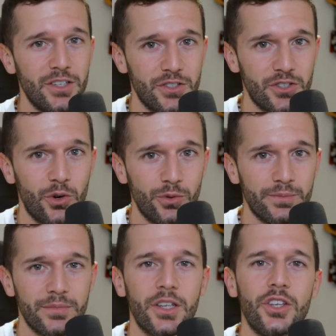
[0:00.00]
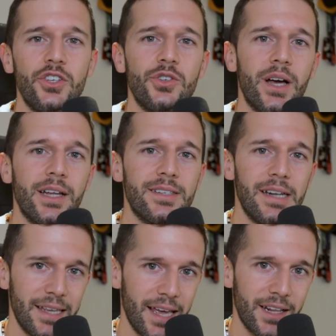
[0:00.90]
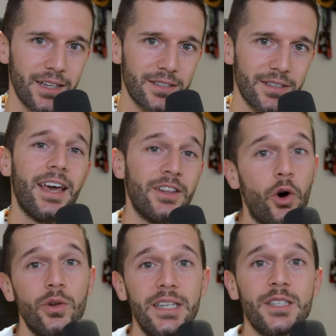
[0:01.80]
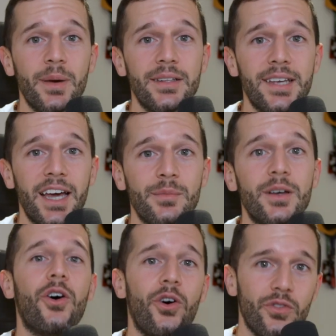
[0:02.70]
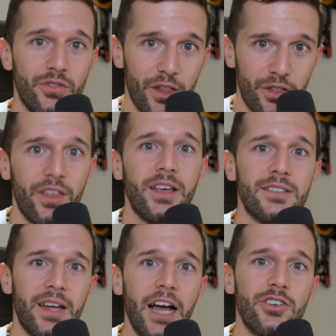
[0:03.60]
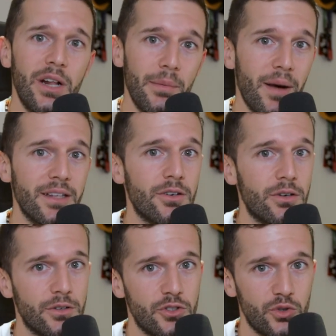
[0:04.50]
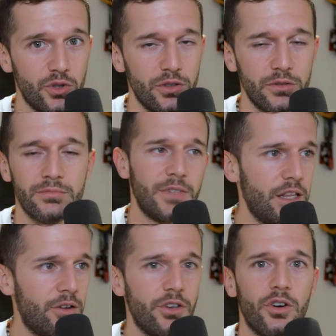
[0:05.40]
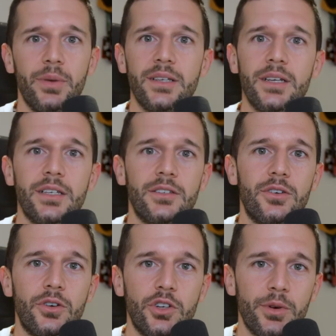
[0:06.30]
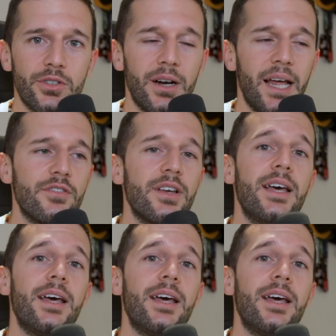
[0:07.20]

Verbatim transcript: so you can delegate it and only spend time on the things that actually matter to you, either in your business or your personal life.